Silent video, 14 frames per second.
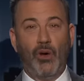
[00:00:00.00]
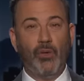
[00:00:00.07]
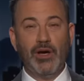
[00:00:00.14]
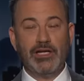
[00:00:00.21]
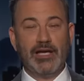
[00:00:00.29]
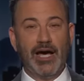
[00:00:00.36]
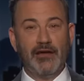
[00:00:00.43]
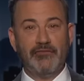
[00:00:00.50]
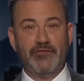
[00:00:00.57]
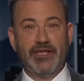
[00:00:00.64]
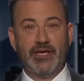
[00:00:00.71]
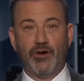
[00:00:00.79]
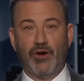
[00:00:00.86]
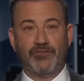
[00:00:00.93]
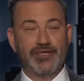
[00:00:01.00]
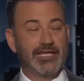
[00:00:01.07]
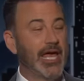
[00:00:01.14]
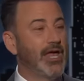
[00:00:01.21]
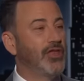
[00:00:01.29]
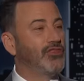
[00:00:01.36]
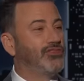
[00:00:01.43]
one got video of it.
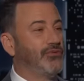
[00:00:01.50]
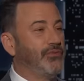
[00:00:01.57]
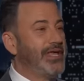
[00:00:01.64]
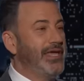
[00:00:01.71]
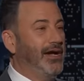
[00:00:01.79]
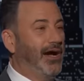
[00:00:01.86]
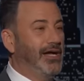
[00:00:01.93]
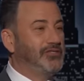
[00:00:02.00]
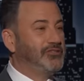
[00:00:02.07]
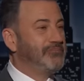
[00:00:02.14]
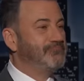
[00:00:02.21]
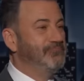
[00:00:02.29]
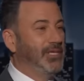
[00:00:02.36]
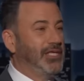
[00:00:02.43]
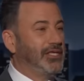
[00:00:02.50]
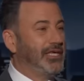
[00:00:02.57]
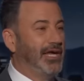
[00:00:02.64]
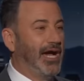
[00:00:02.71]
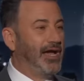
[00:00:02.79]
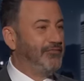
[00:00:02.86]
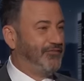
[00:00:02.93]
300
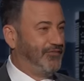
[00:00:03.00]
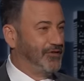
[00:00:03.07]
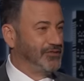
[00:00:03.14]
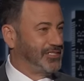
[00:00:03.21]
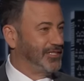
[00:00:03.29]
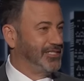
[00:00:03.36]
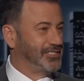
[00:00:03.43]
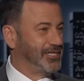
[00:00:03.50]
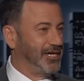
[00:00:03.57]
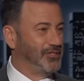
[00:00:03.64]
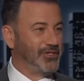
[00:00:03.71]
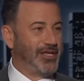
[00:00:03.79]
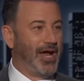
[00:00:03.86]
million iPhones in this country.